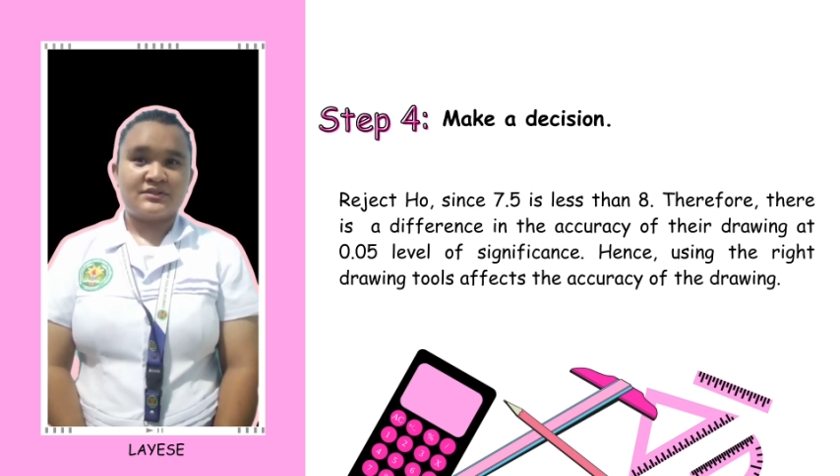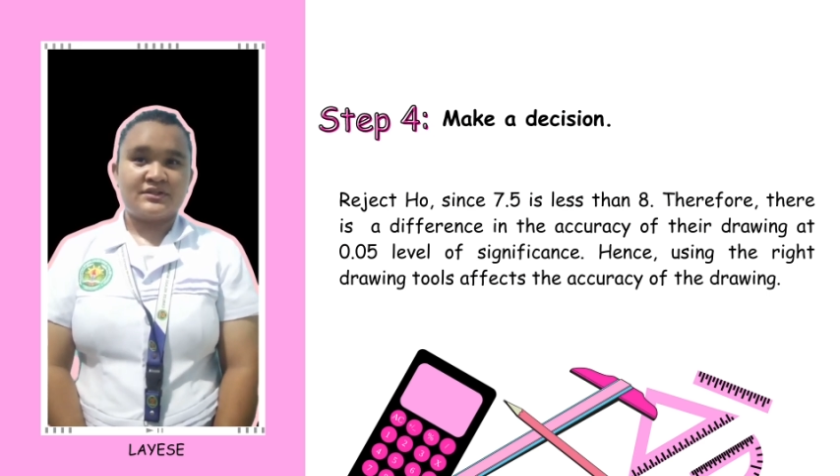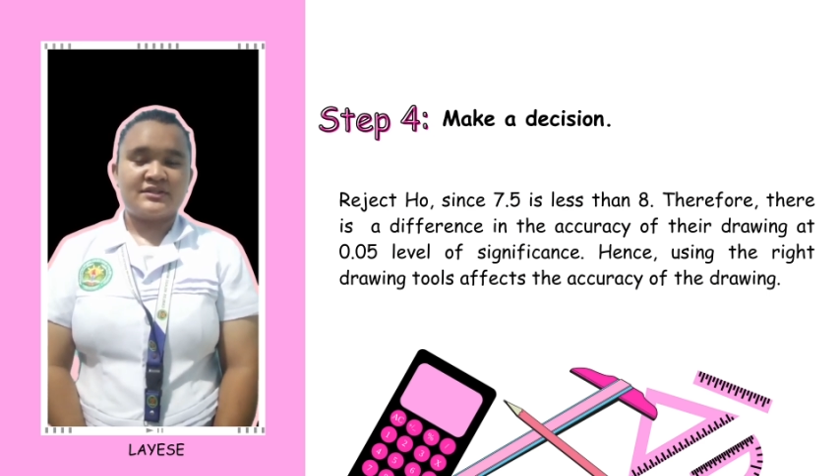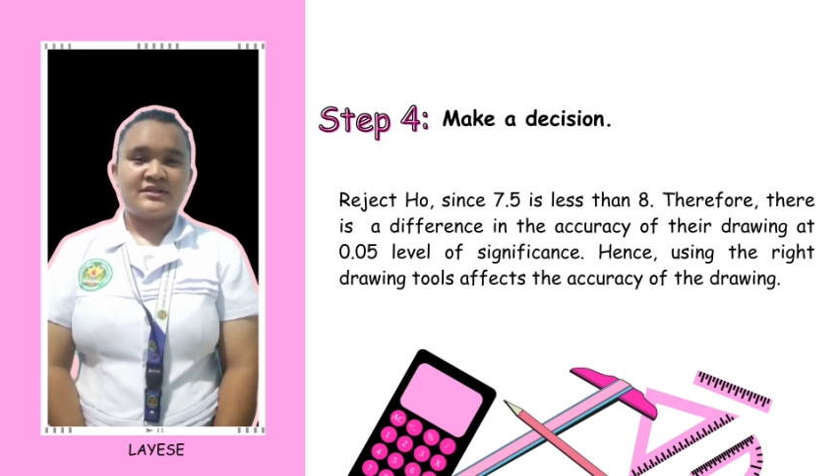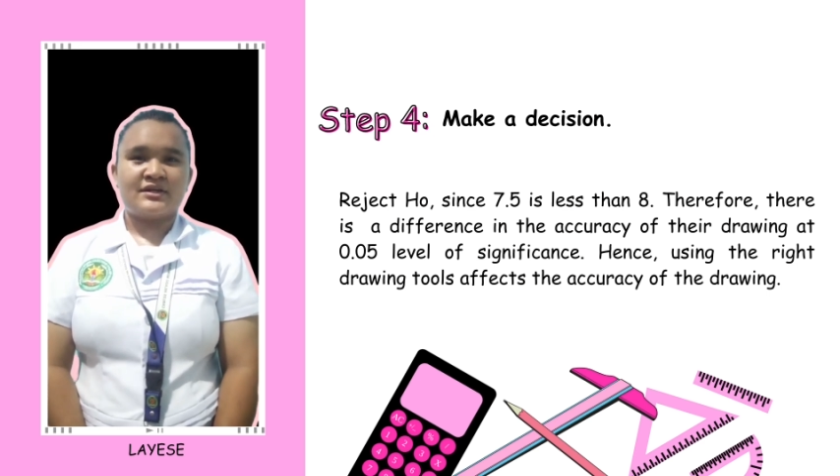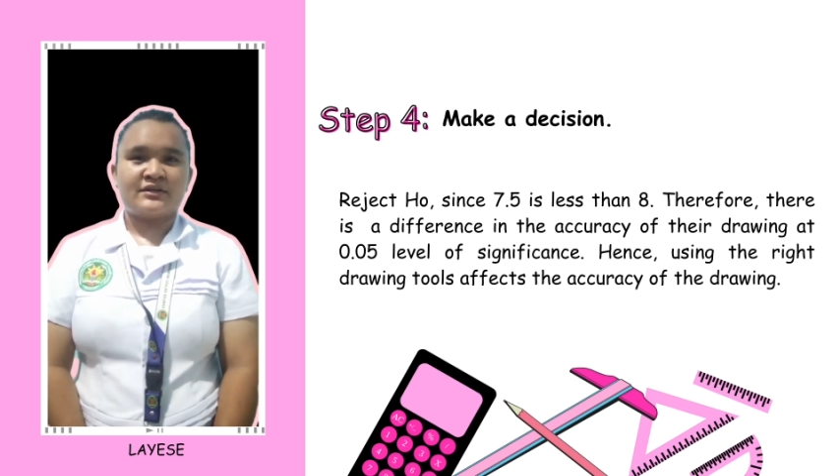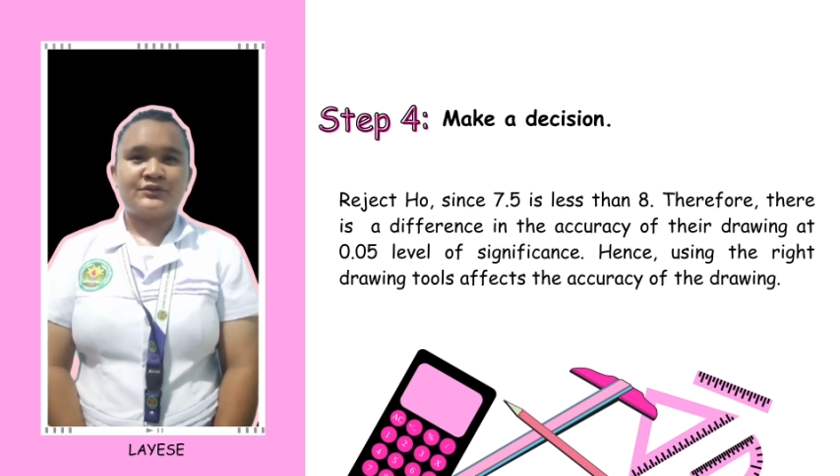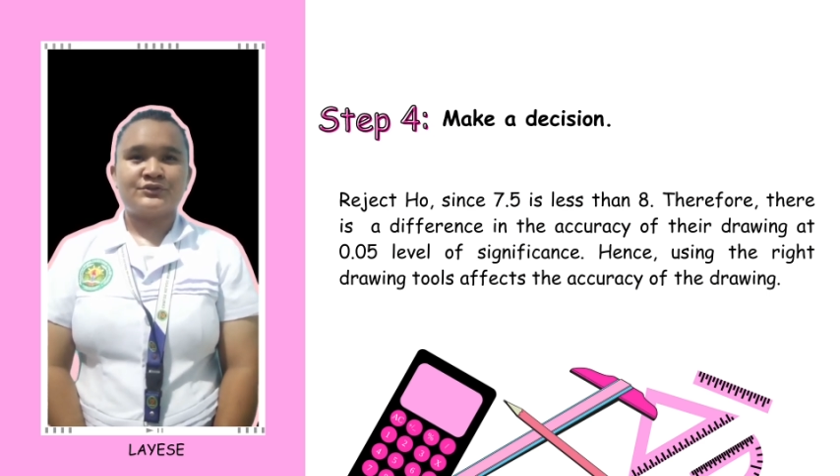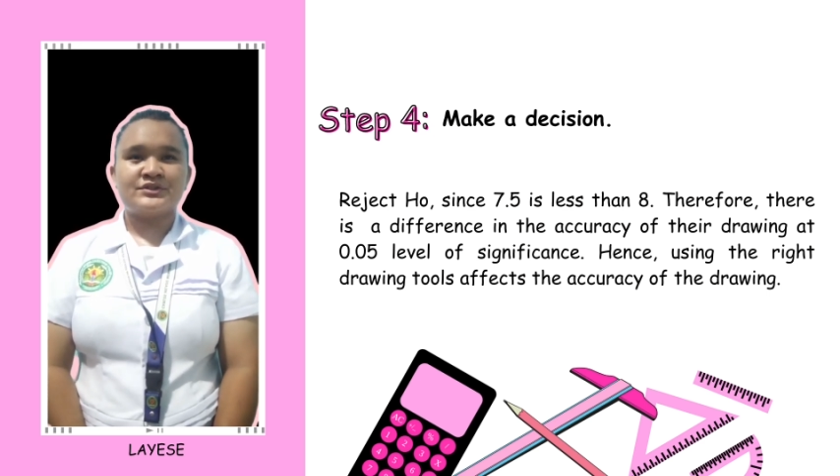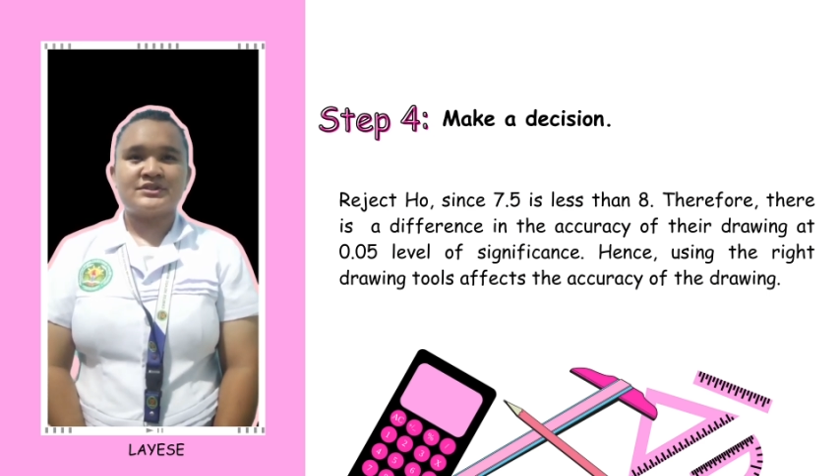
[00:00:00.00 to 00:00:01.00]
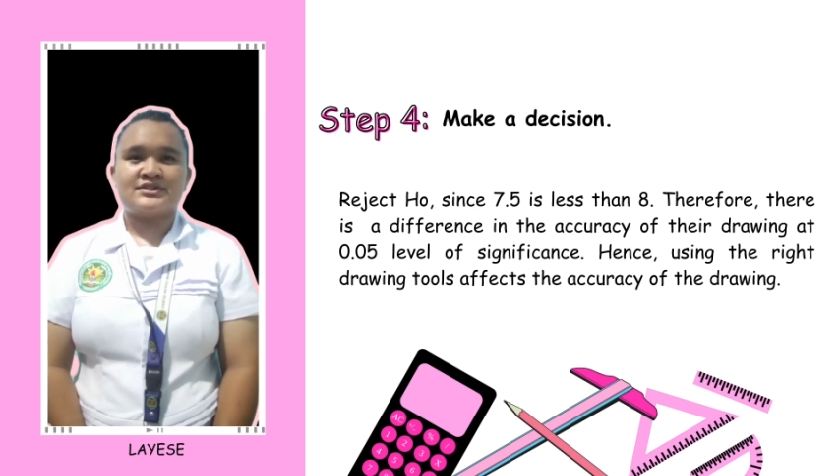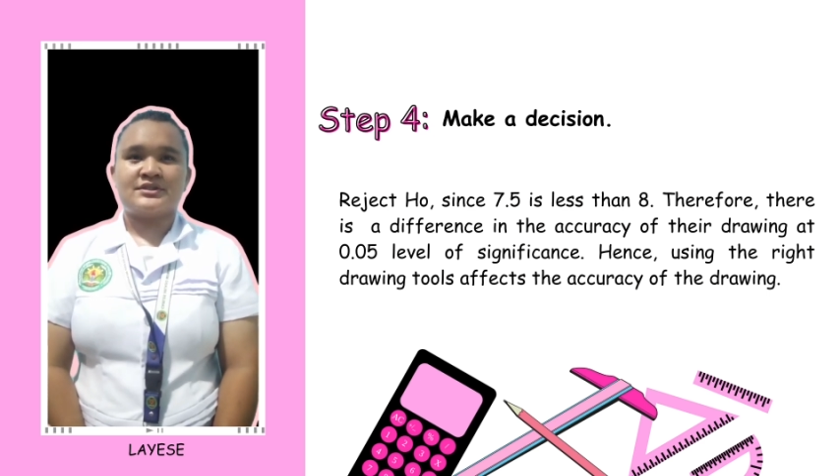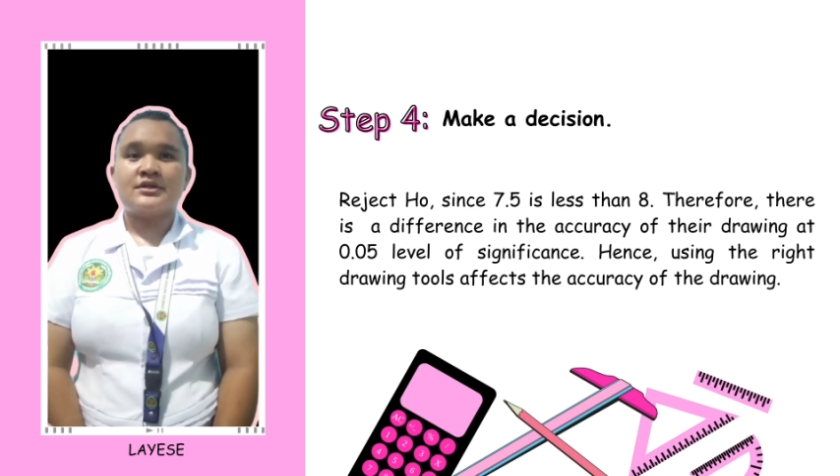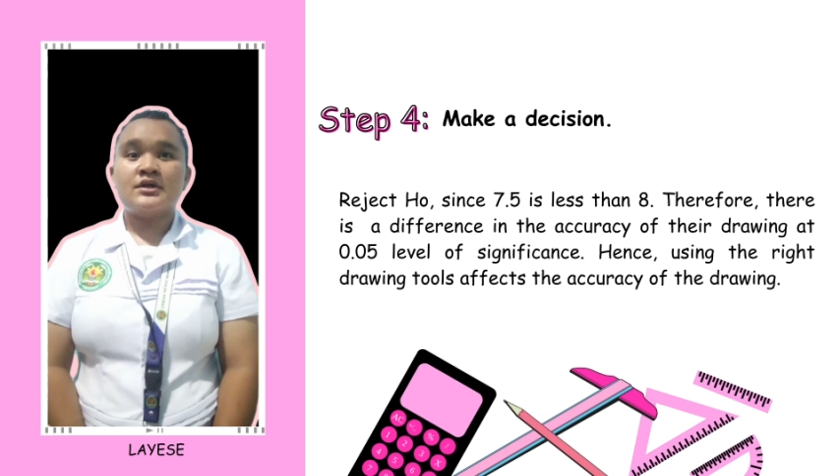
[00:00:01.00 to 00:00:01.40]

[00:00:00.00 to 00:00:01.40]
in the accuracy